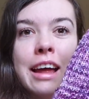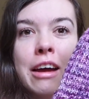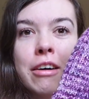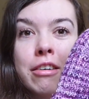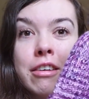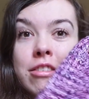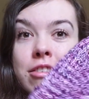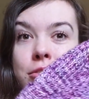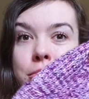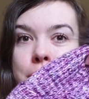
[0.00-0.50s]
I
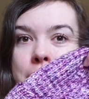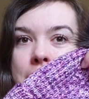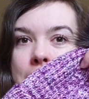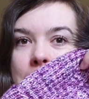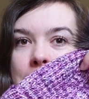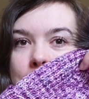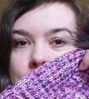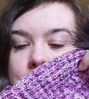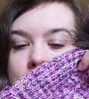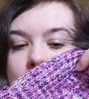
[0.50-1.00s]
also really
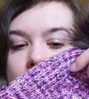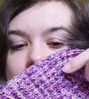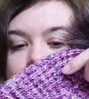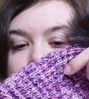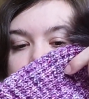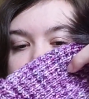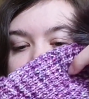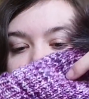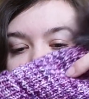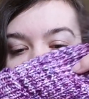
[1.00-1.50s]
love the
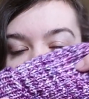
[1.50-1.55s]
color.